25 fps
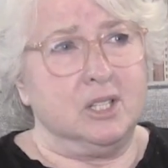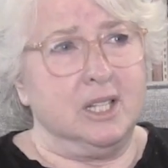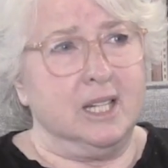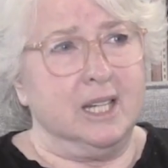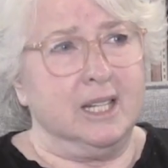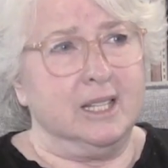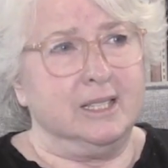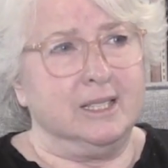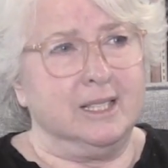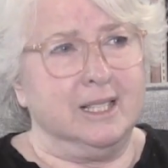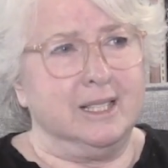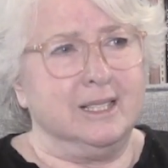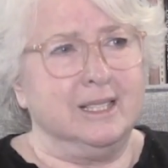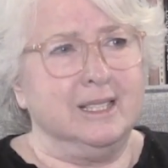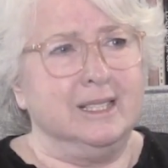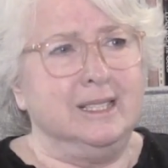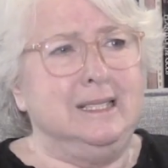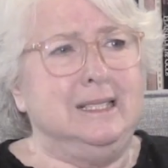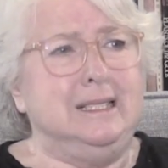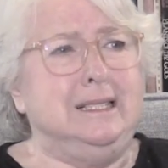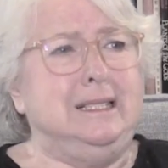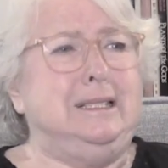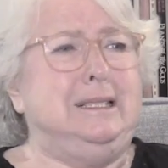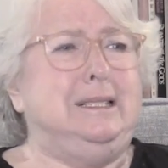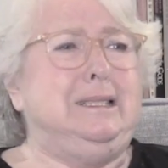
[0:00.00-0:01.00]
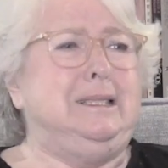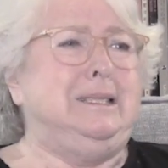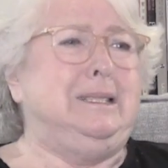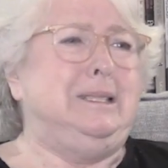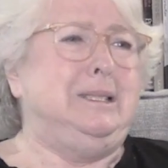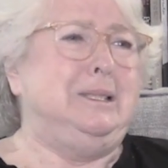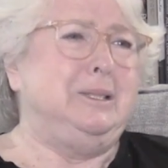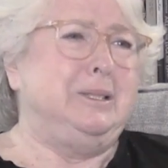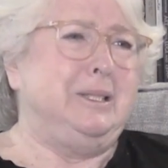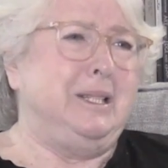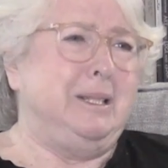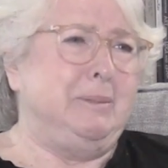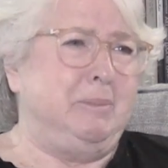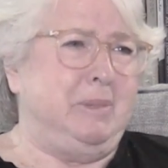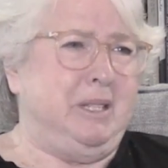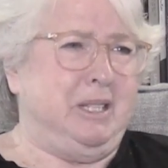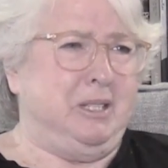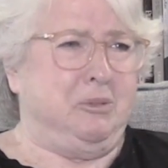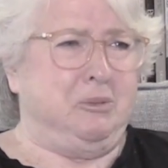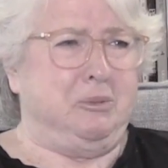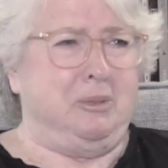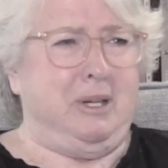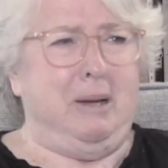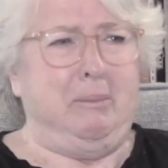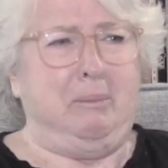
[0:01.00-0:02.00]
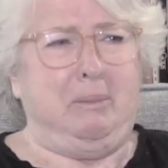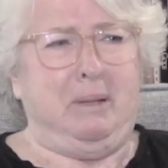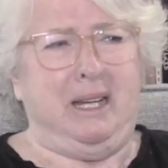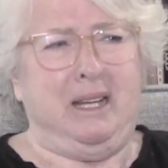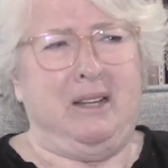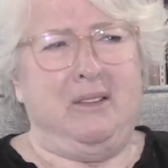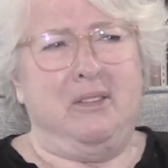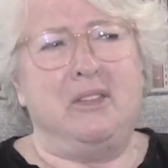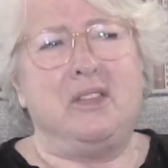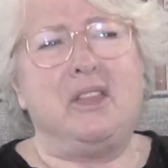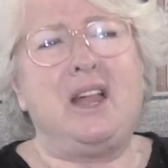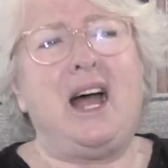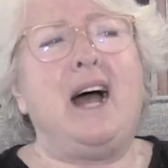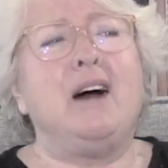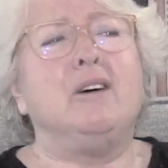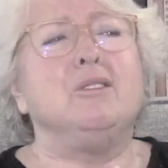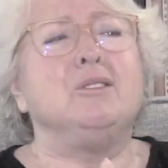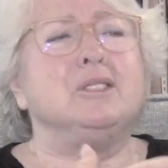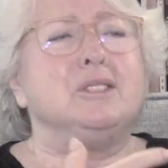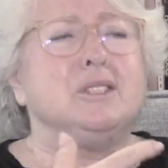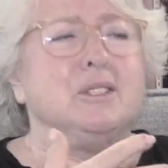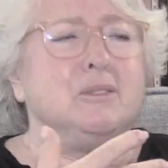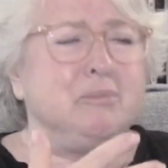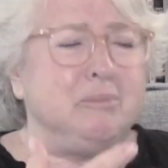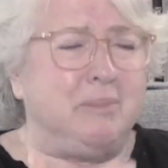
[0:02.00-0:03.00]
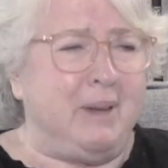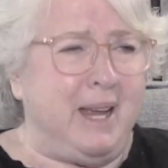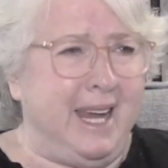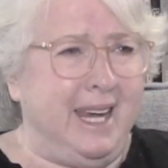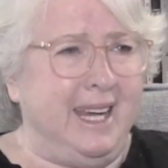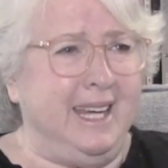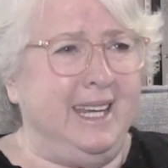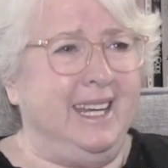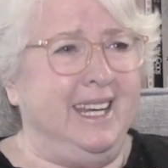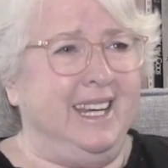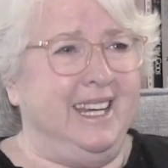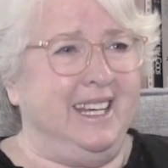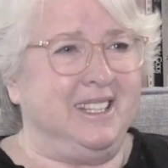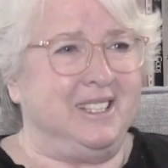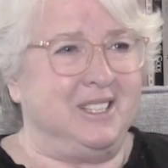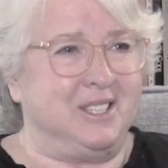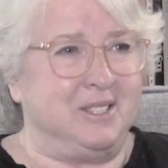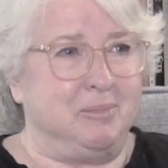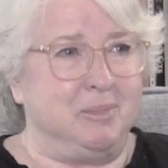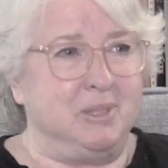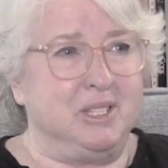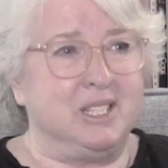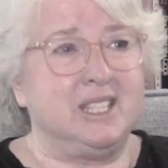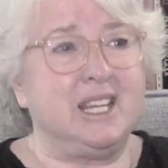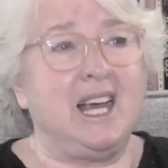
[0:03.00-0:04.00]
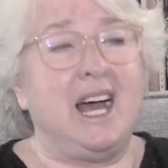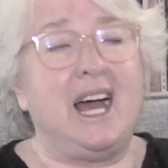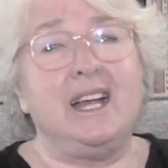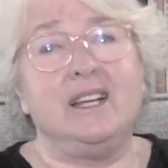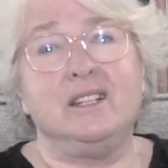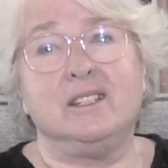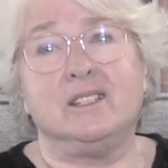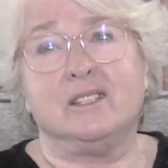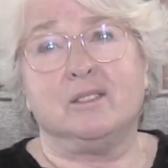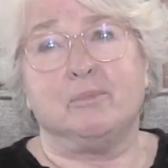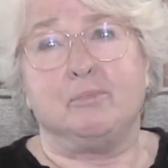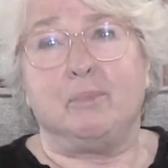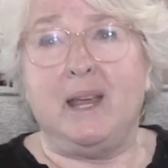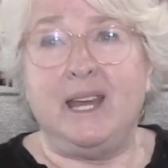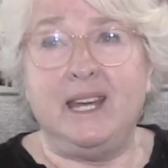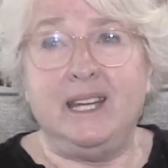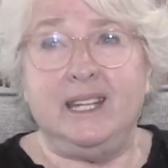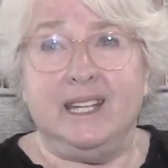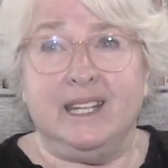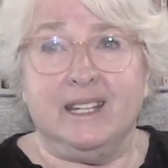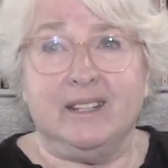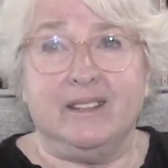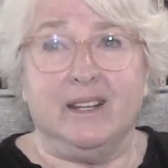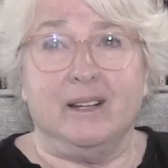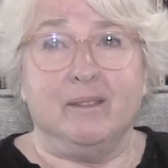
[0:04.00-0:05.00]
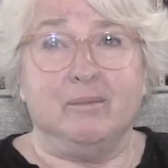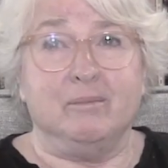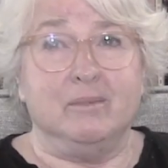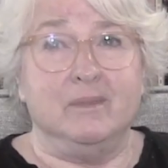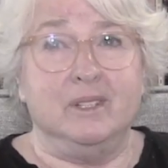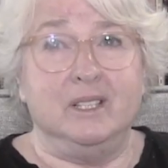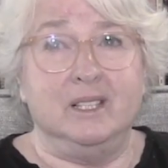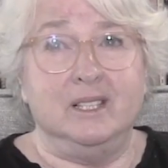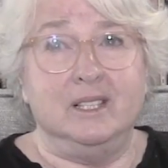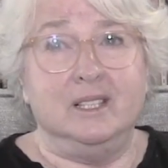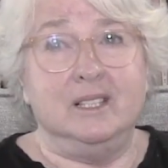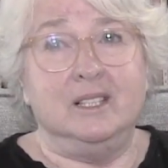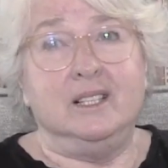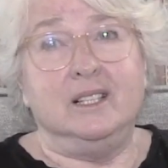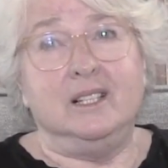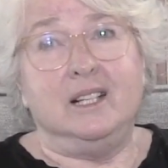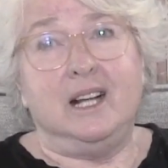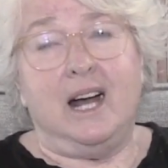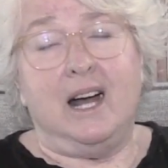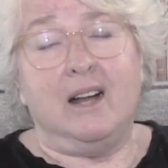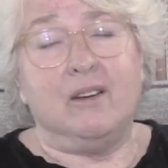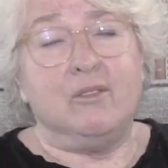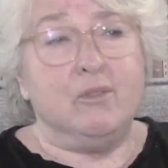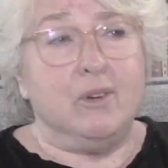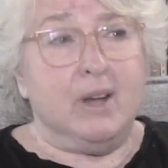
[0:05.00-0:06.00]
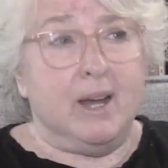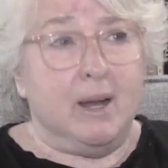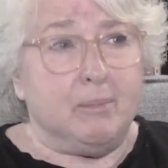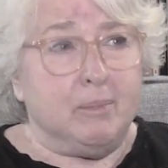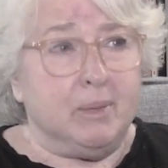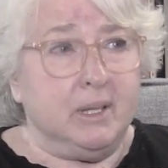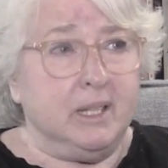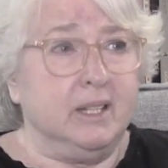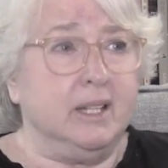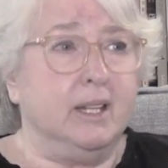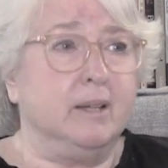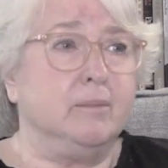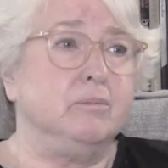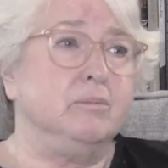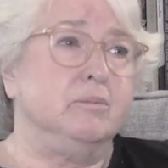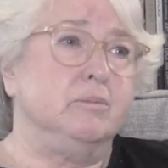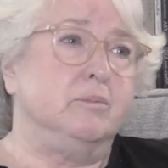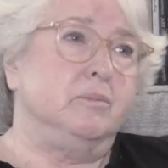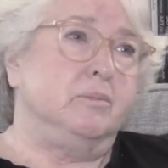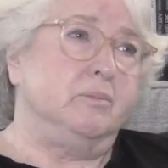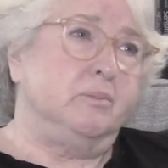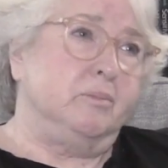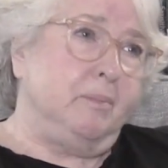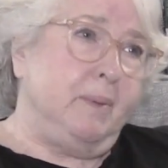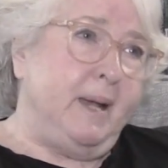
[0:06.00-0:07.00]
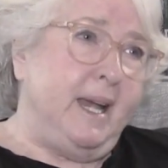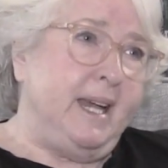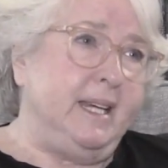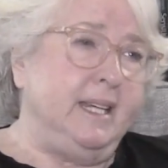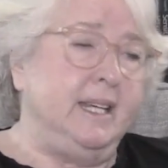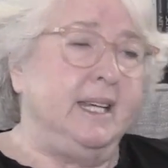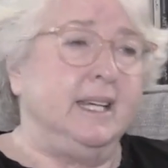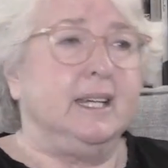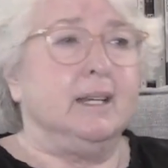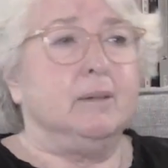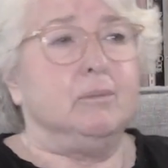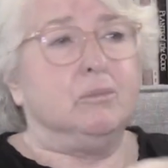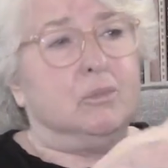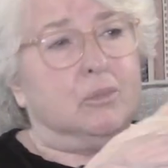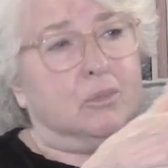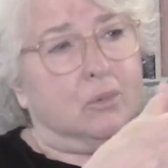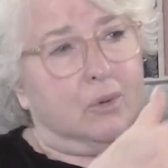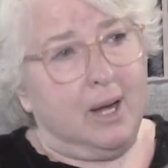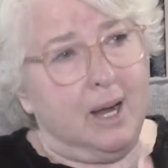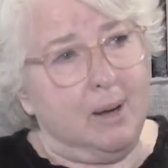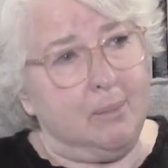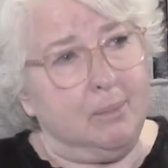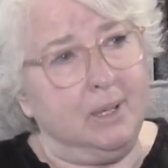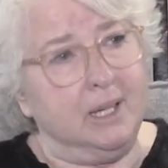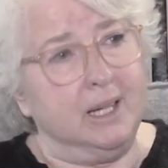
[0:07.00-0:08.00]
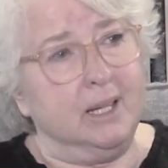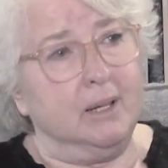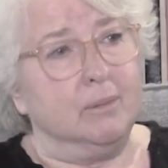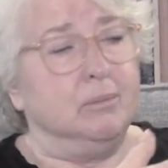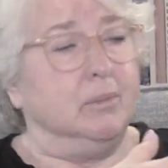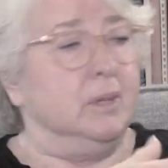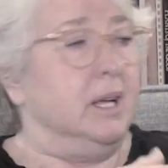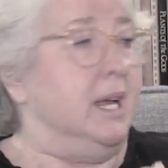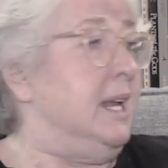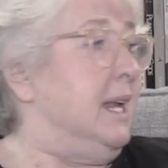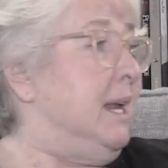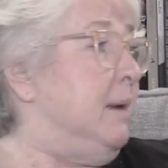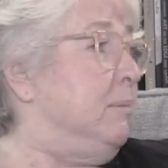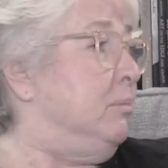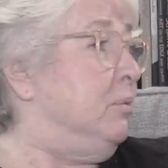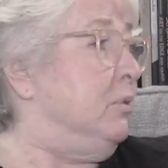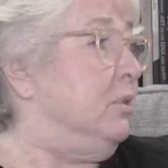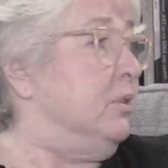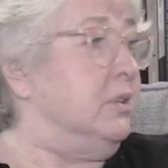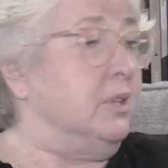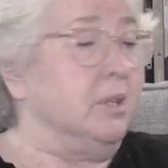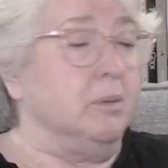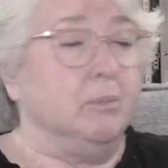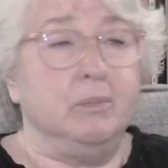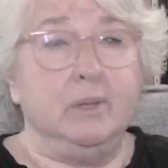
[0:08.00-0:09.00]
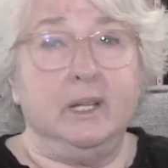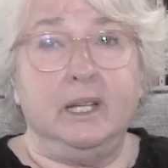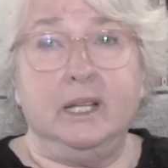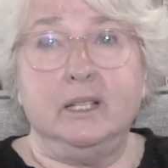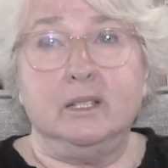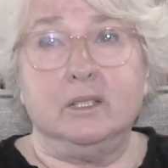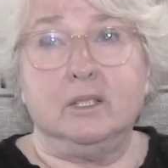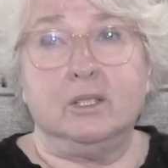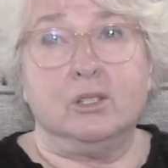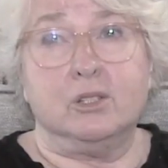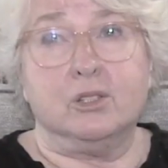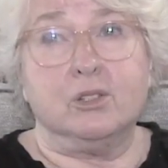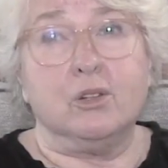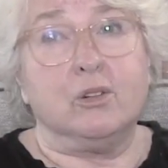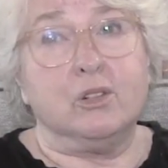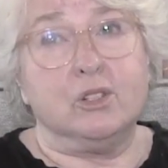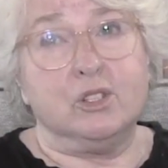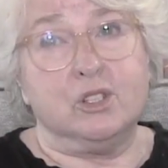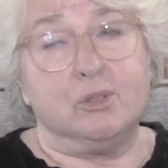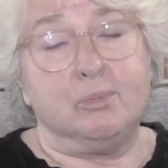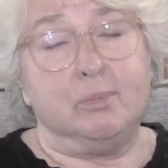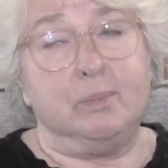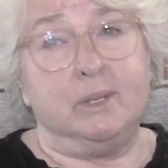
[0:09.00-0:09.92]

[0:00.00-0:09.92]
and I said, ooh, that means wrapping 1,000 paintings besides painting them. Unwrapping them, painting them, wrapping them, and I put them in storage